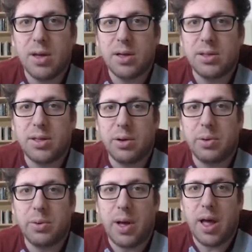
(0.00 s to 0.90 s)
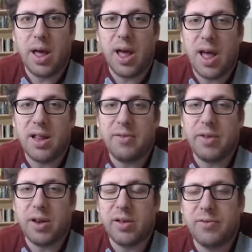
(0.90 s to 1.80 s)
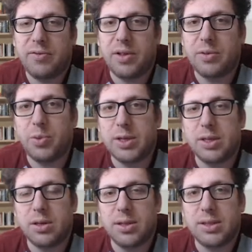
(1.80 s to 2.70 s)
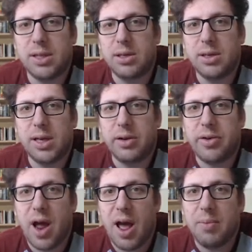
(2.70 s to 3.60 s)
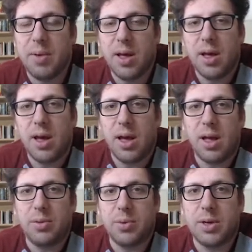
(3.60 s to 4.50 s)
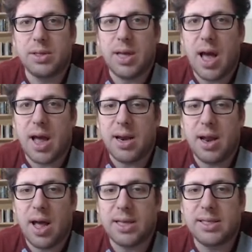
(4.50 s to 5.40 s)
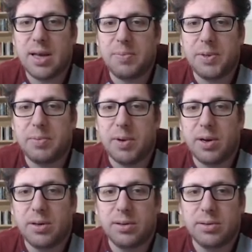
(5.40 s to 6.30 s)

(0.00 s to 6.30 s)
So, and even if it wasn't considered a crime, it was unacceptable.